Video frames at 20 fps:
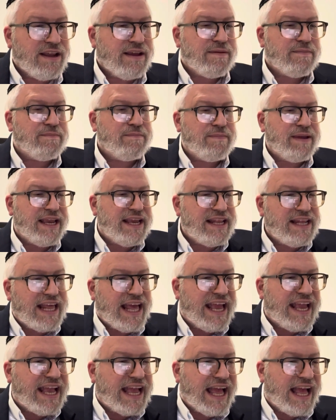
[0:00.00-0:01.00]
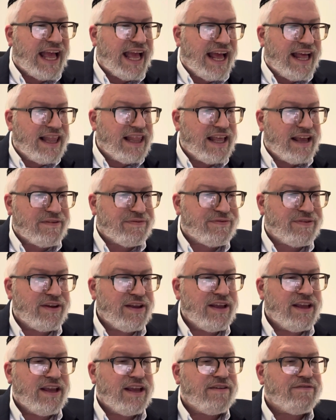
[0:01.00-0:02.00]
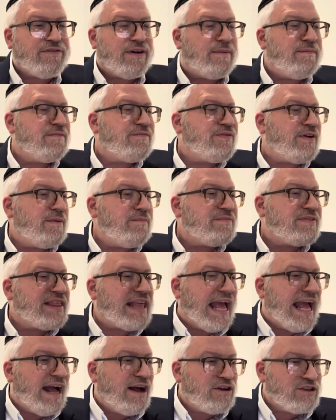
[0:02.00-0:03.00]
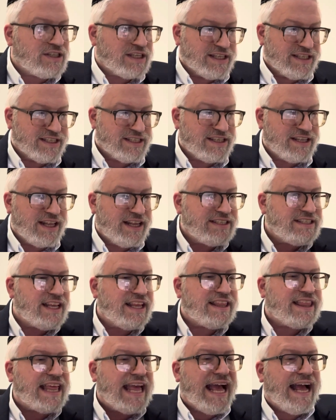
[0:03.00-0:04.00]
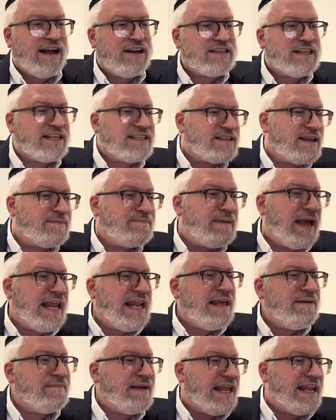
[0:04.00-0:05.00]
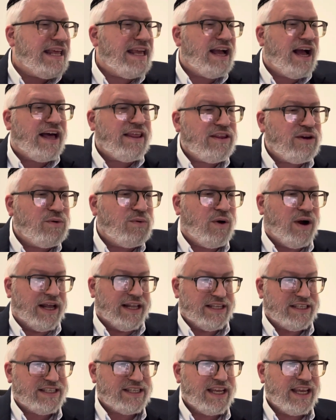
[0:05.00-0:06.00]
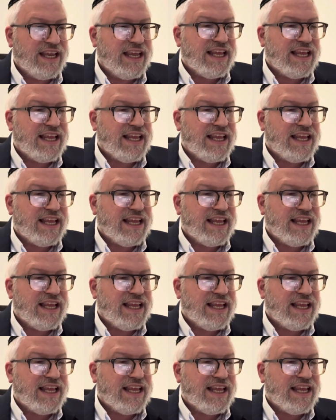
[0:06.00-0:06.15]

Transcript: Mine elef from from thousands. There's a thousand. There's many many other ones.